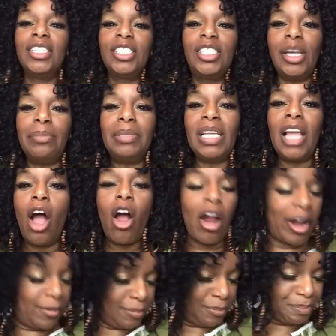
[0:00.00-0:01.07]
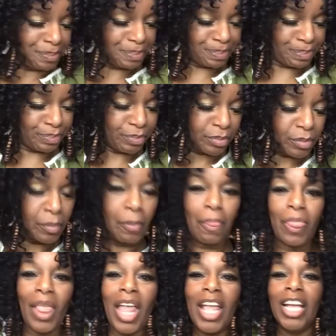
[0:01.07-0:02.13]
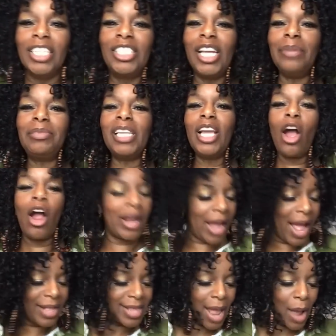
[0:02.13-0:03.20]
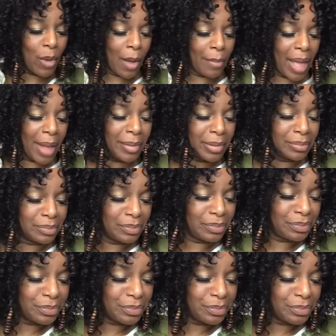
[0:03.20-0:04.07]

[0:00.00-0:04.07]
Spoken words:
Gypsy Heart. Gypsy Heart got that one, baby.